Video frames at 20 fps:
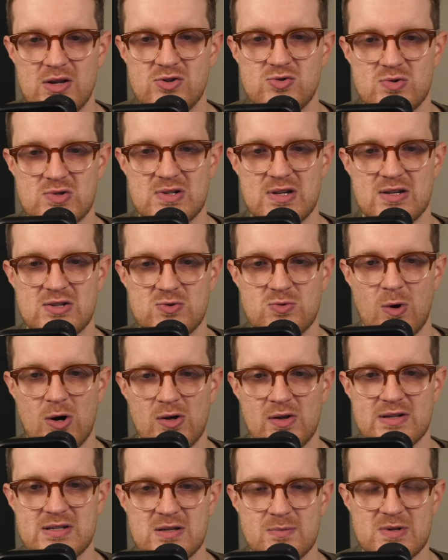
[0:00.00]
Interesting.
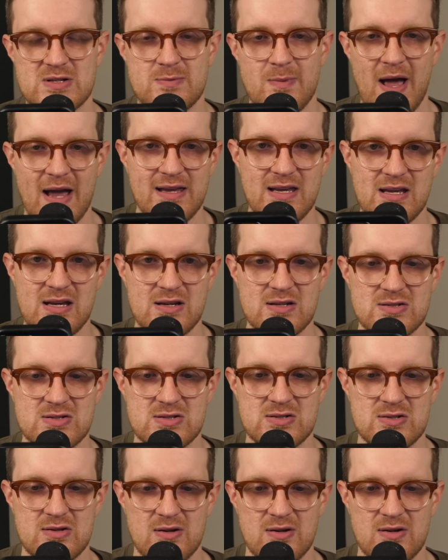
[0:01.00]
Swirlix and Mismagius.